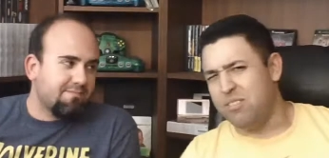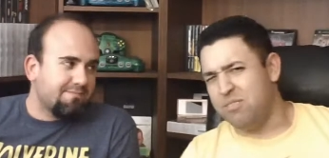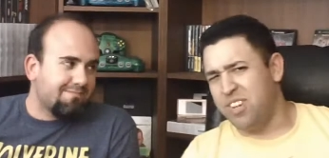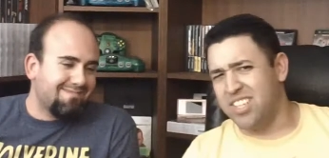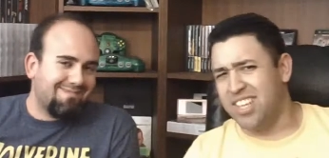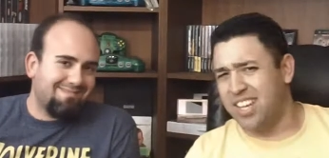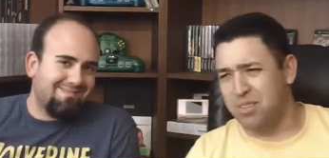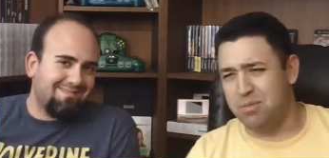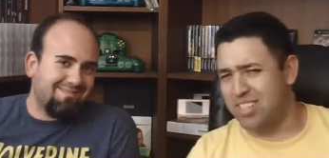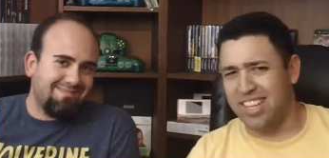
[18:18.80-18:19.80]
Speaker 1: fuck that.
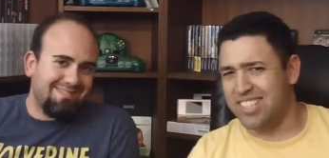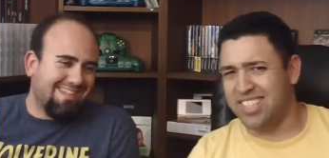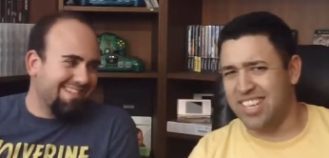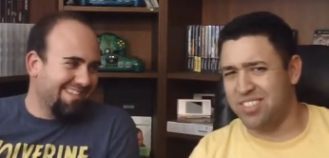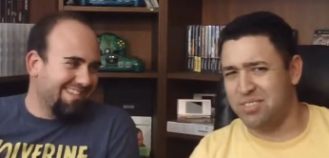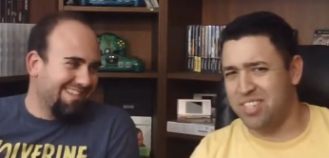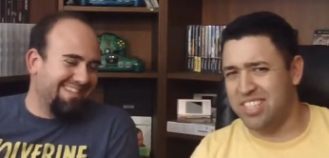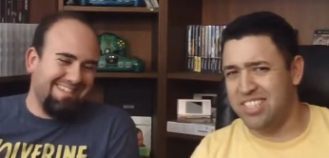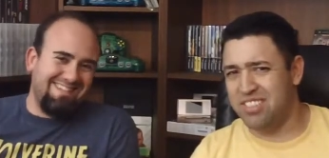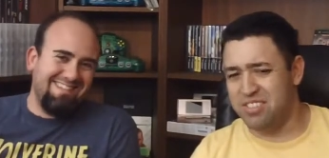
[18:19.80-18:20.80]
Nobody likes
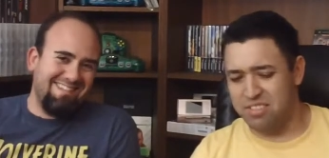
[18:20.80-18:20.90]
Castlevania